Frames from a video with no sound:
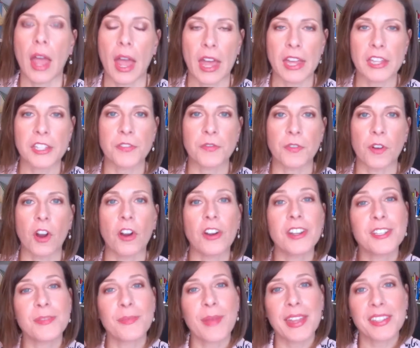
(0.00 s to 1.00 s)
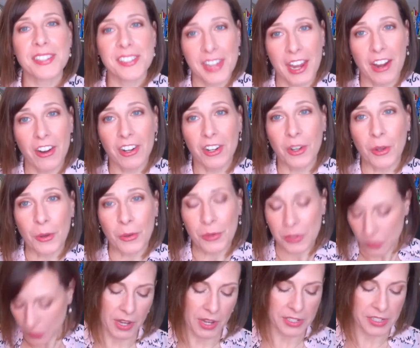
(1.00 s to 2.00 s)
as far as mascara
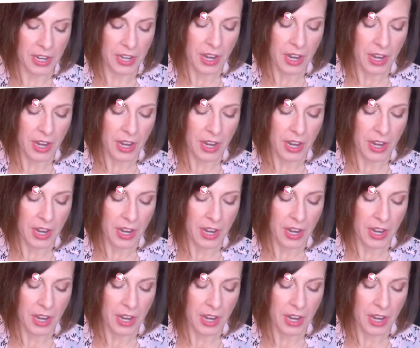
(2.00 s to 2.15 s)
goes. But